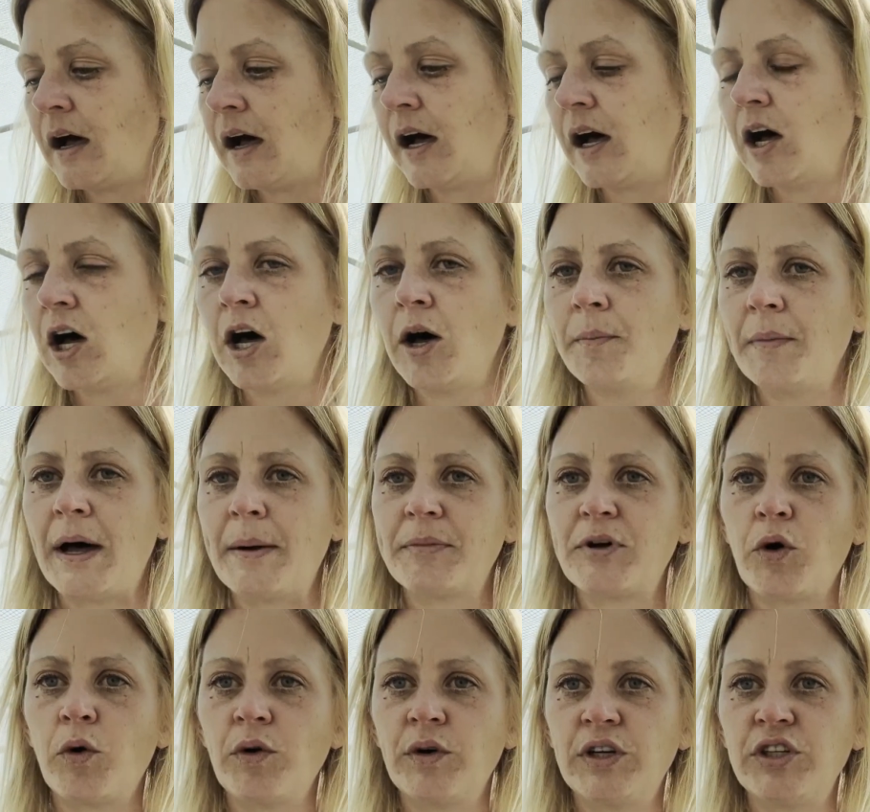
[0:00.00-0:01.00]
Um, I'm
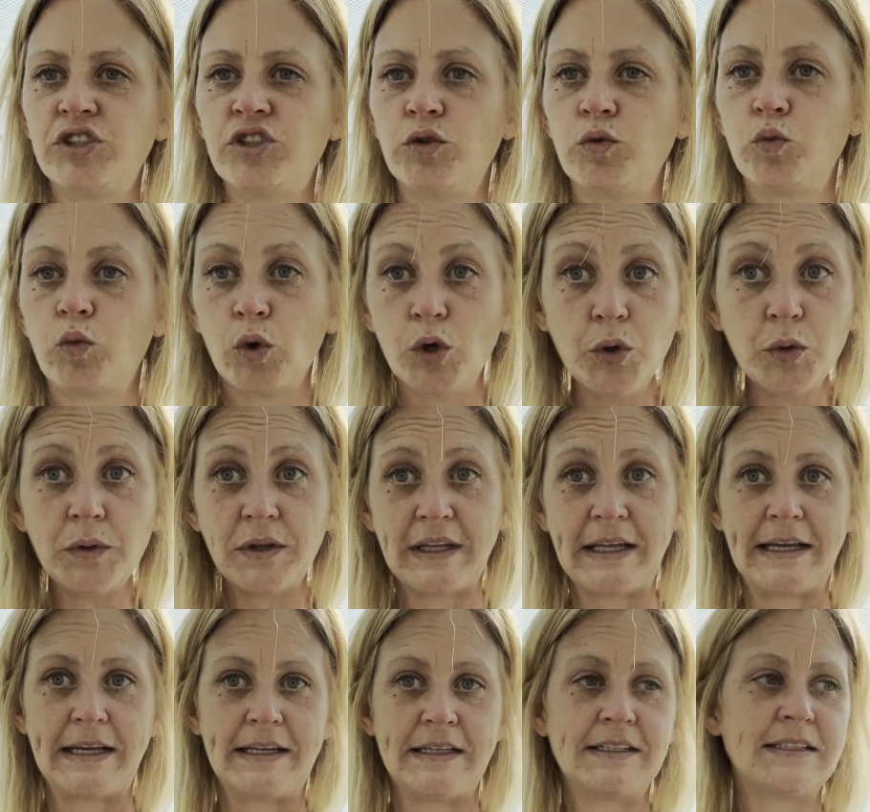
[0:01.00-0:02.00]
going to root
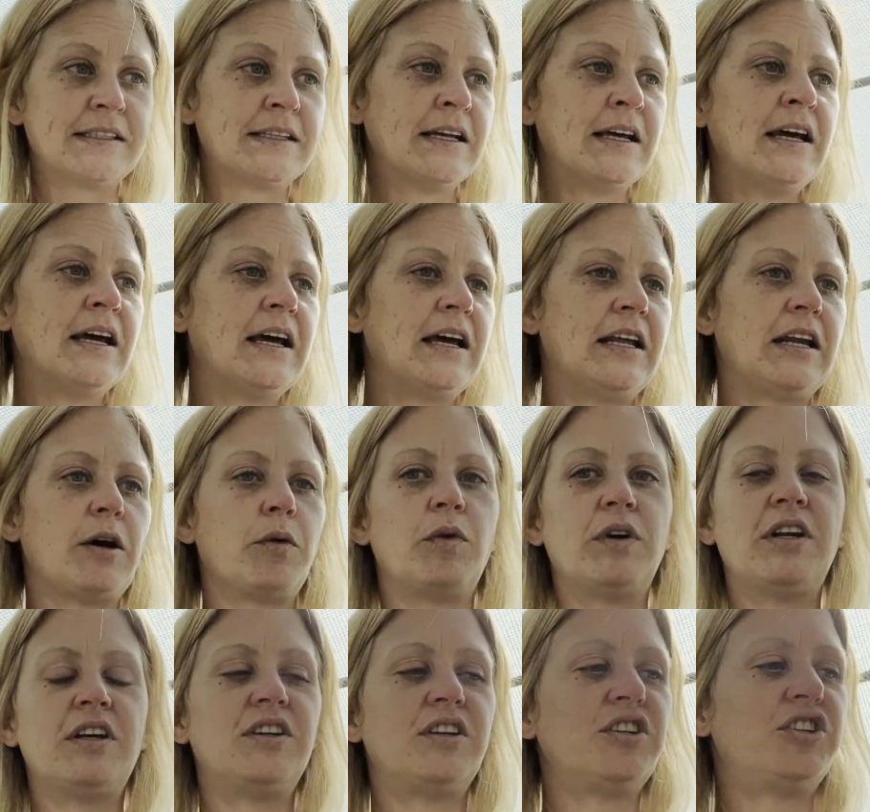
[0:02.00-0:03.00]
these, and I
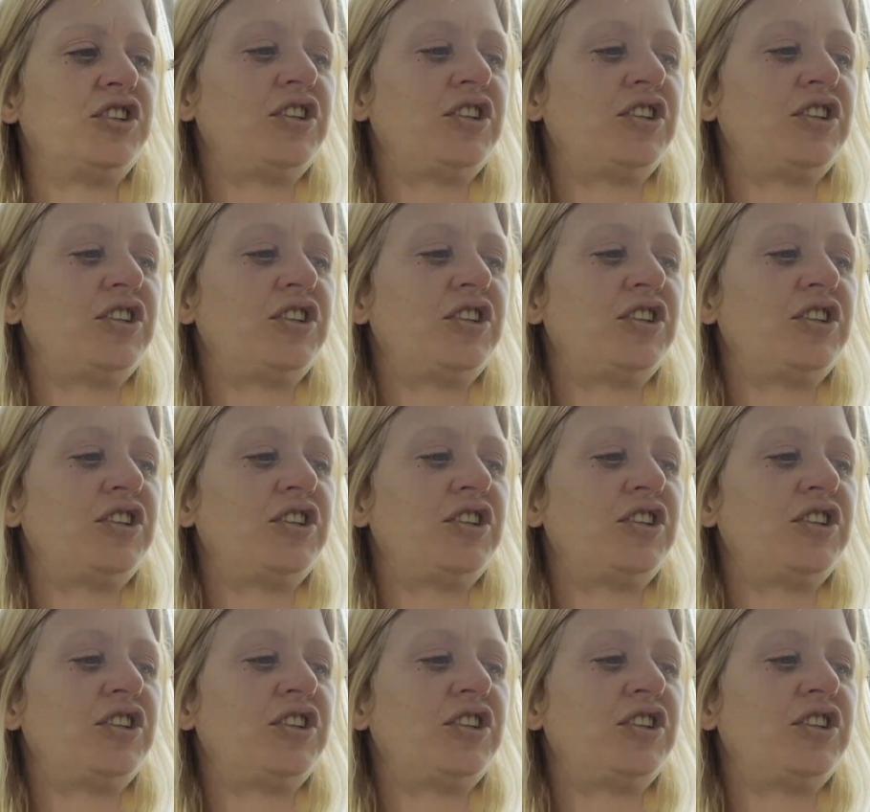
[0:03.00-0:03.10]
wanted to